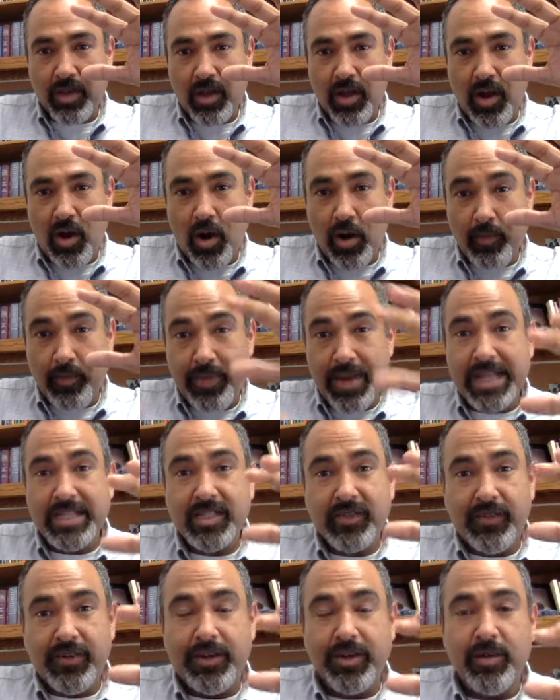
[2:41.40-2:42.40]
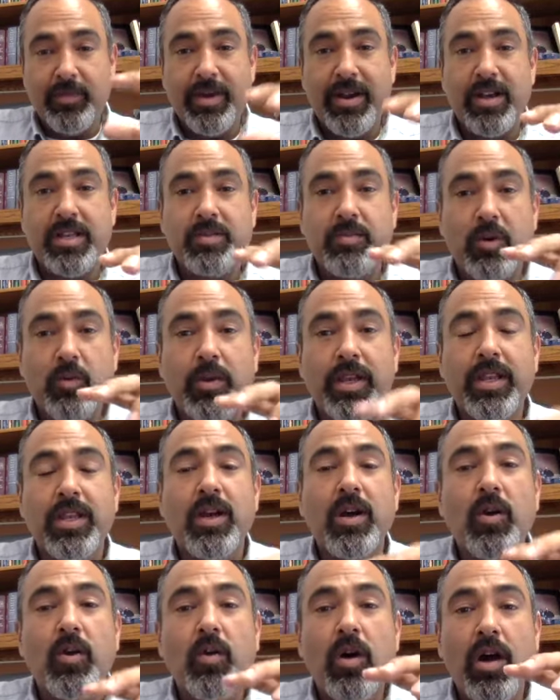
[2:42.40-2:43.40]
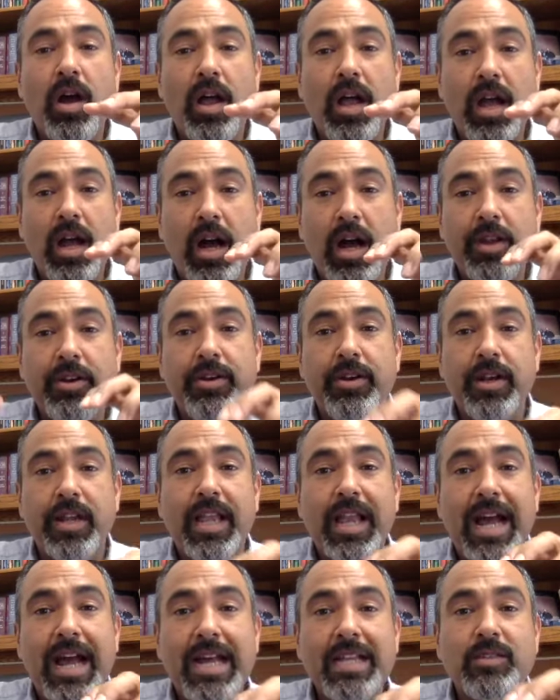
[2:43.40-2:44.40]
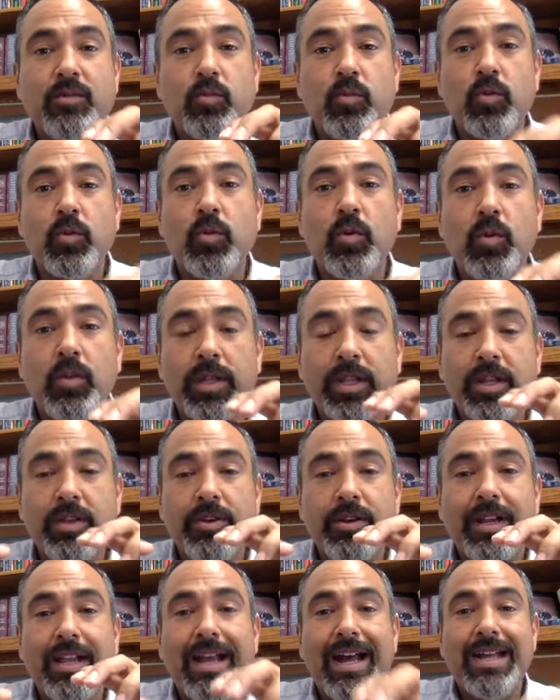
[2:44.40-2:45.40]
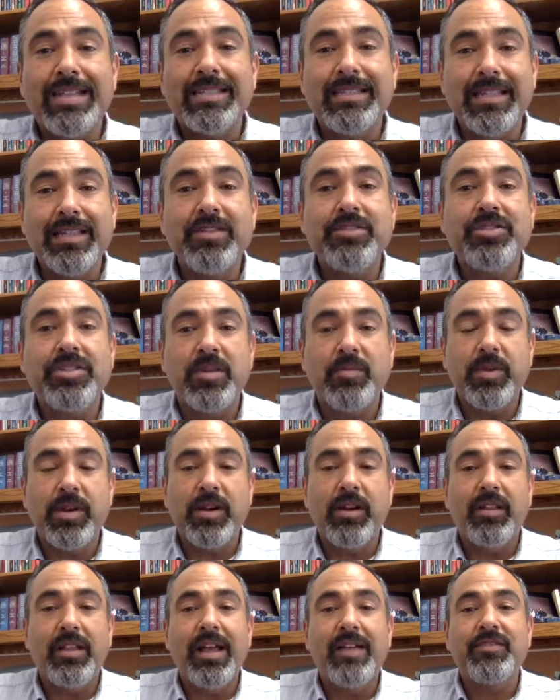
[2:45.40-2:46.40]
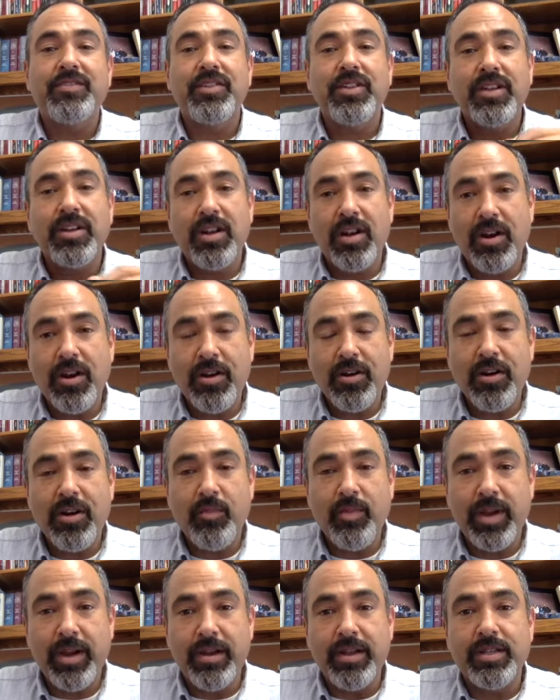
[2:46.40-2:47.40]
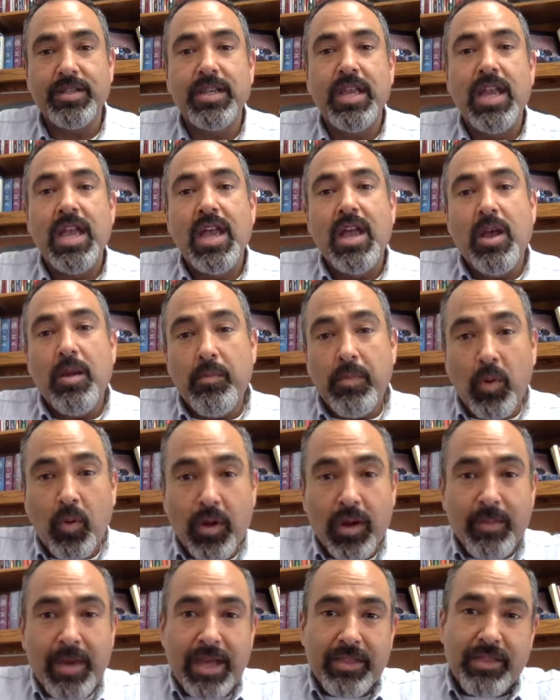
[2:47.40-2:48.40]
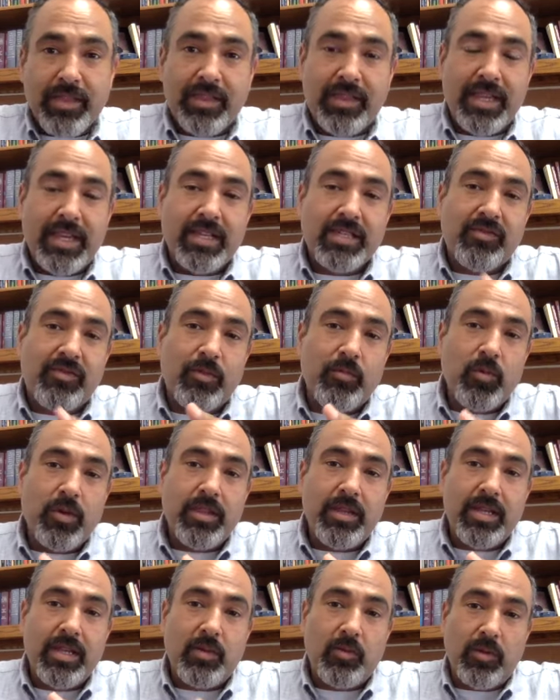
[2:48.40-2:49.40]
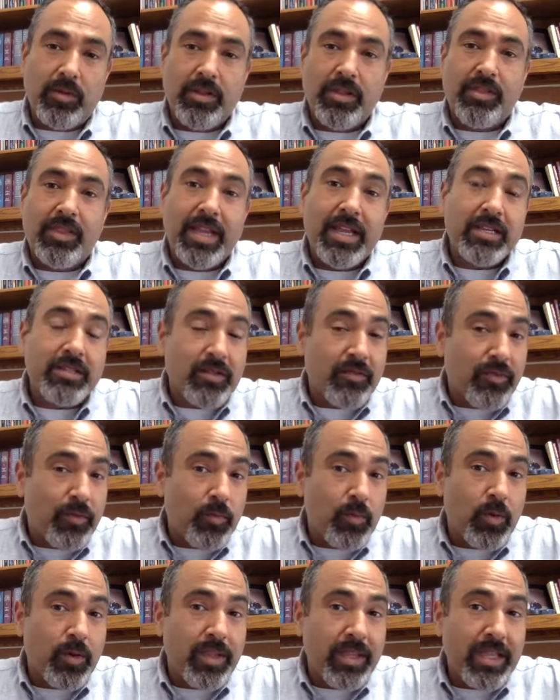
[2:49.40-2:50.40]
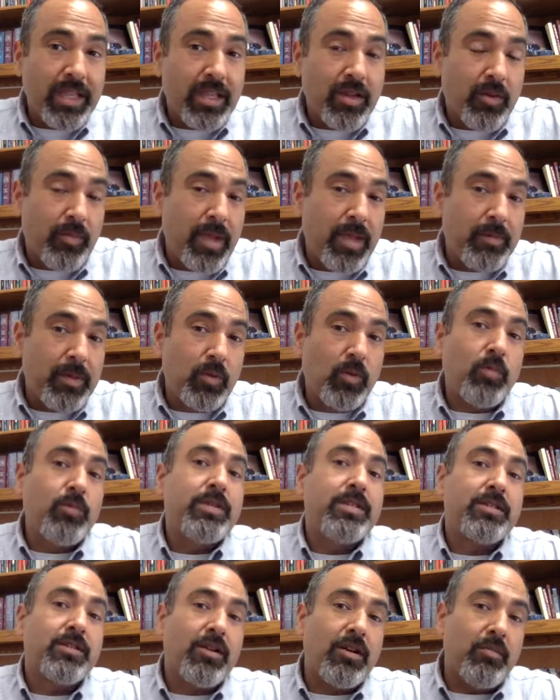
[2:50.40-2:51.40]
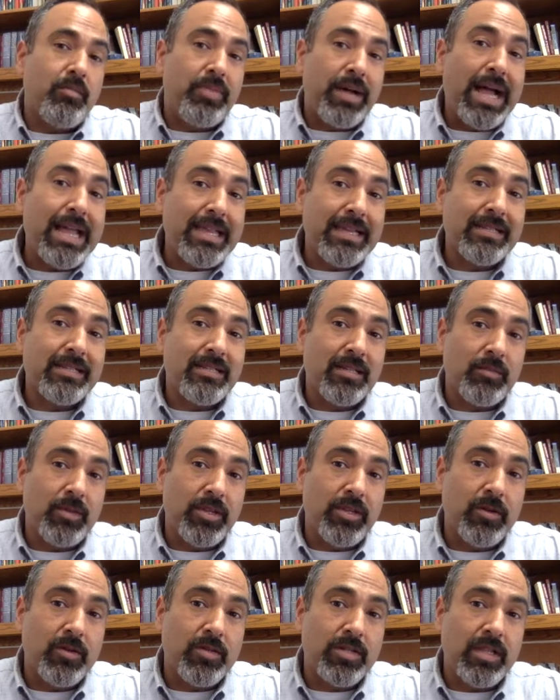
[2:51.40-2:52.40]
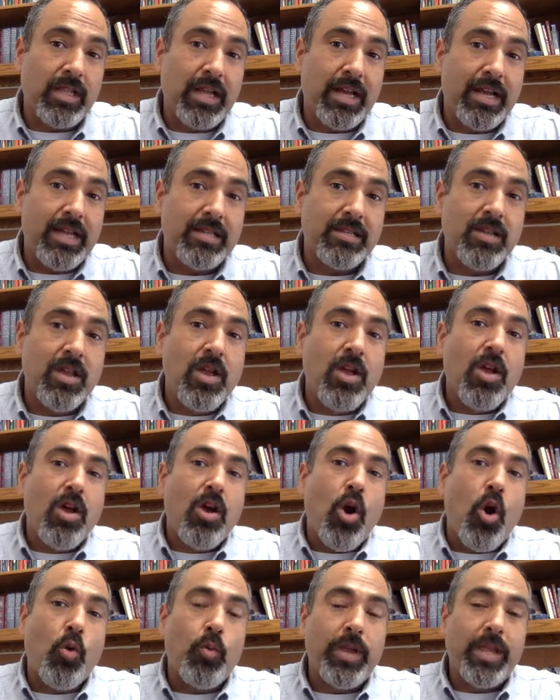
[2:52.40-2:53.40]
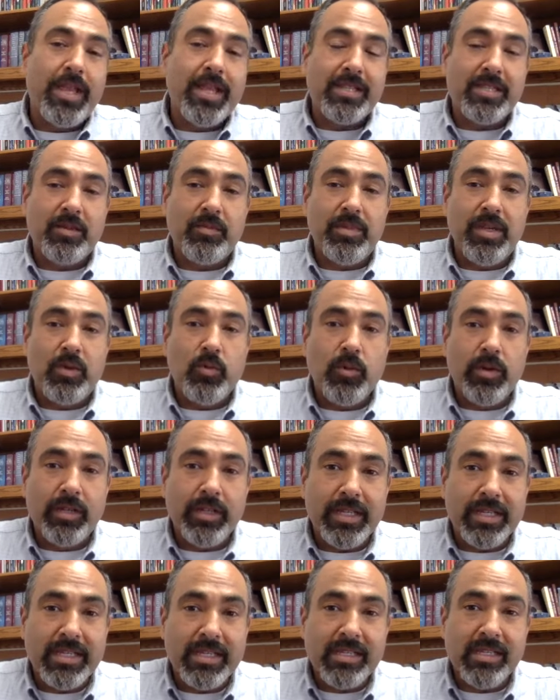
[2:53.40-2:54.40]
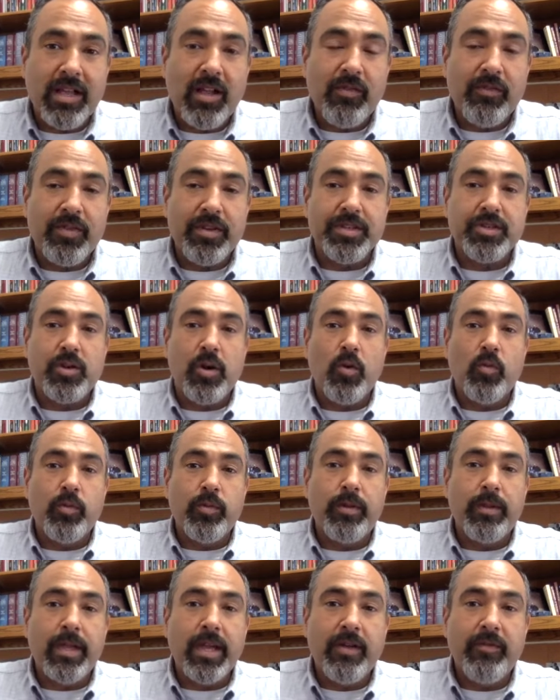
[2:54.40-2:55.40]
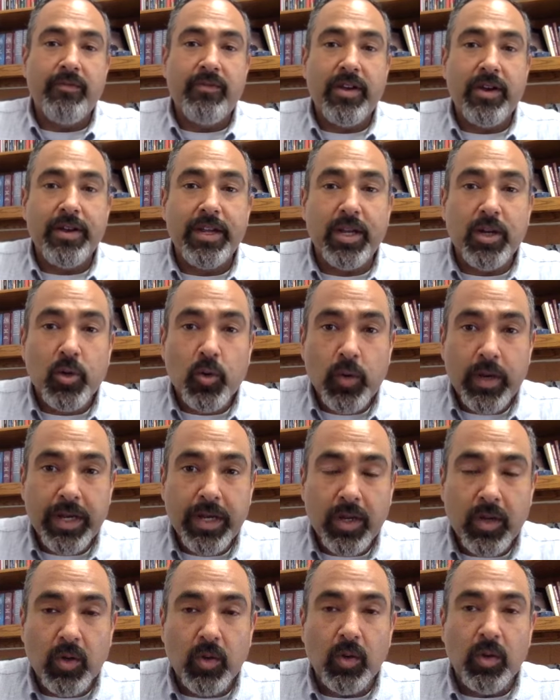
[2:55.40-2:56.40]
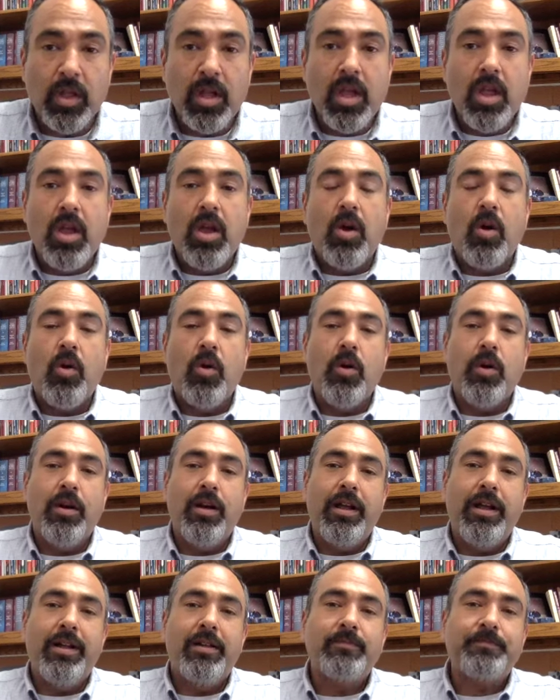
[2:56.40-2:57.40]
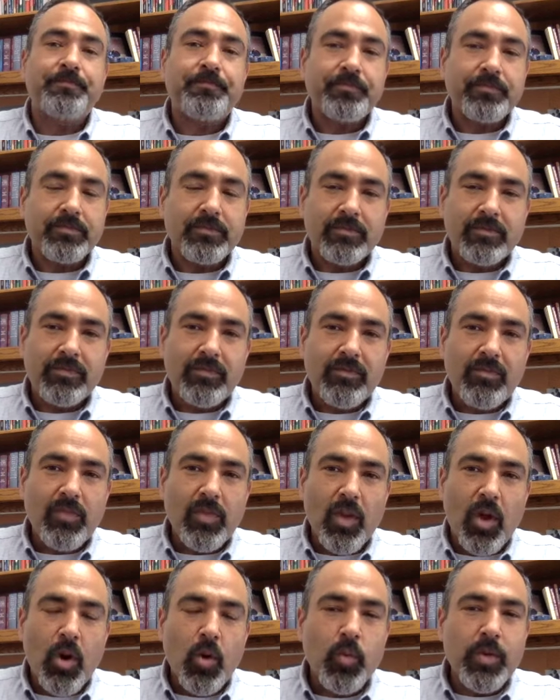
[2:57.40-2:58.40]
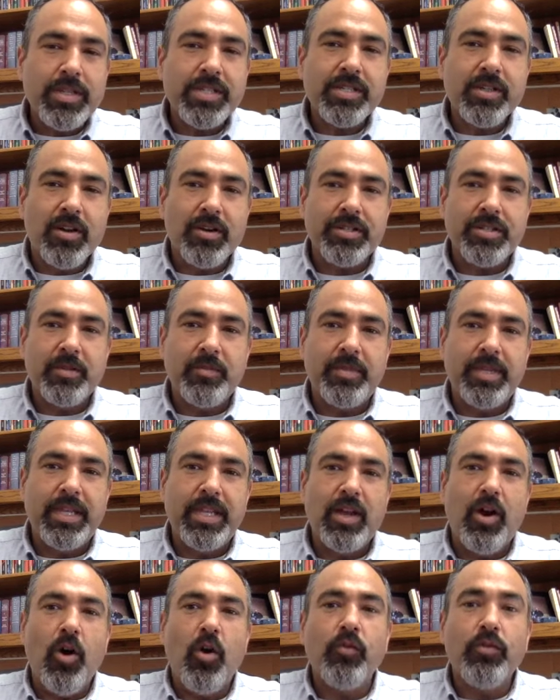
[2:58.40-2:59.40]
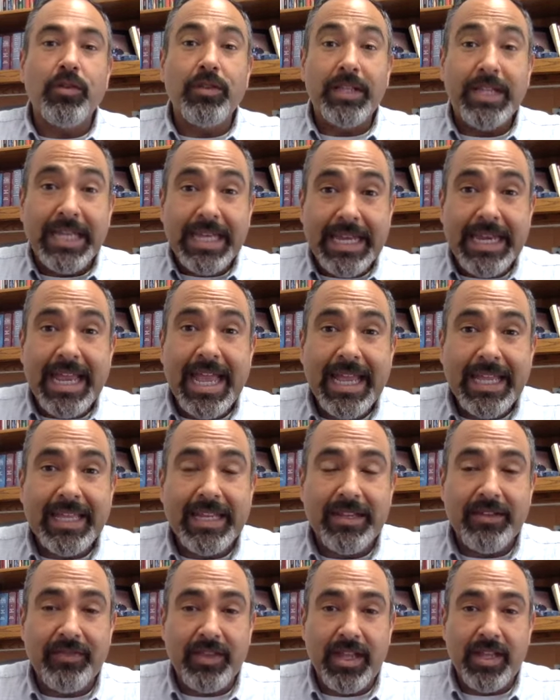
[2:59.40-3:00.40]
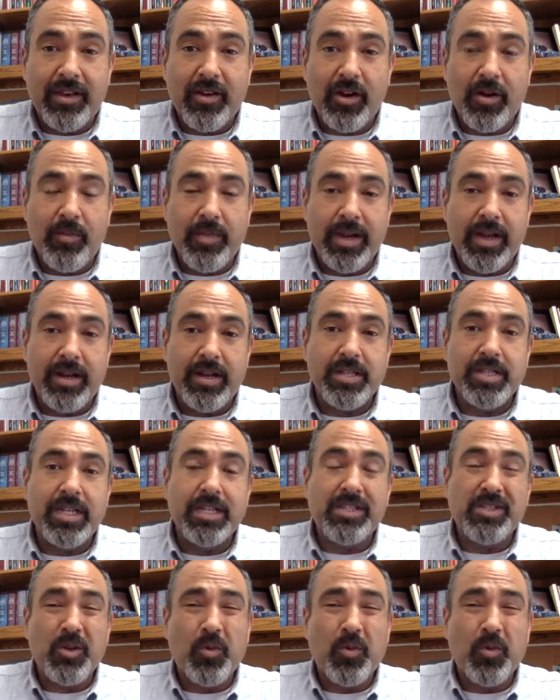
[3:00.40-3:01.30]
are best for your marriage, but we know under God's rule and under God's leadership in our lives, they're going to hurt our marriage. But what about the things from within? Well, the things from within, or maybe when we start buying some of those lies, or we get to be really selfish, or we become very critical, or we start to be overly negative in our marriage. And so